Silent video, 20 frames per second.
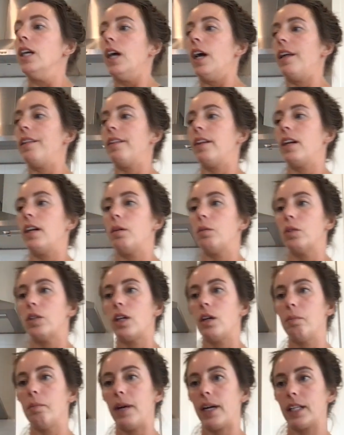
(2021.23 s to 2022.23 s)
And then I will
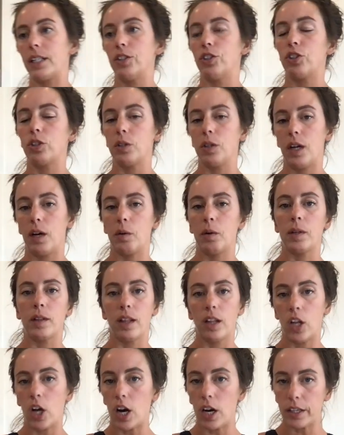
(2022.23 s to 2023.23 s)
come back and show you how I
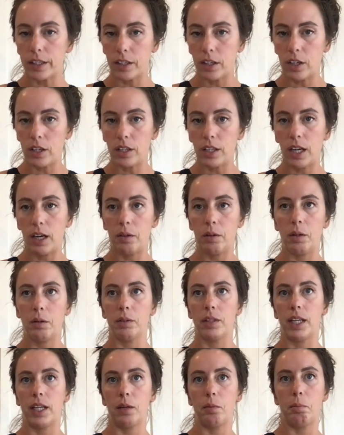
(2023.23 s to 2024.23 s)
would log it all, how I
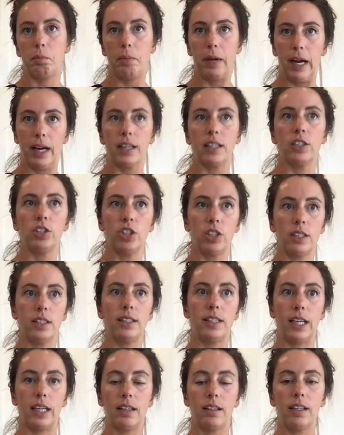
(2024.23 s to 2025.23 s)
would like package
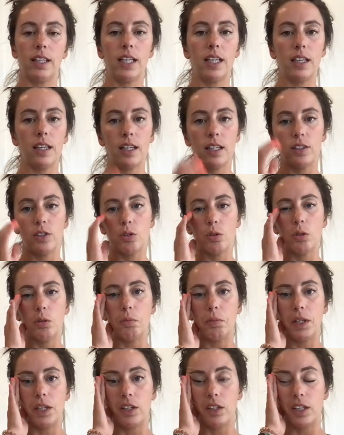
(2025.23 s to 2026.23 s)
it daily into a
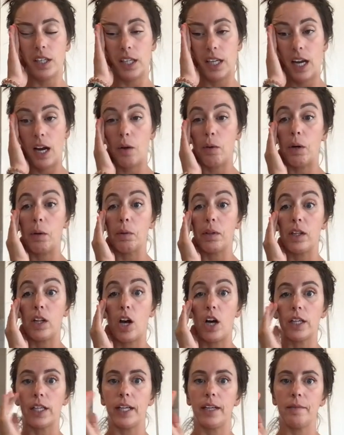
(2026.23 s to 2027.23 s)
meal and how I would
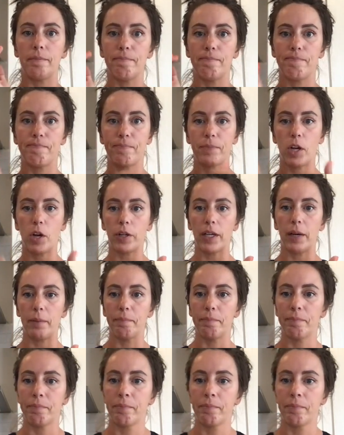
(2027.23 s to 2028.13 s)
log it. Okay.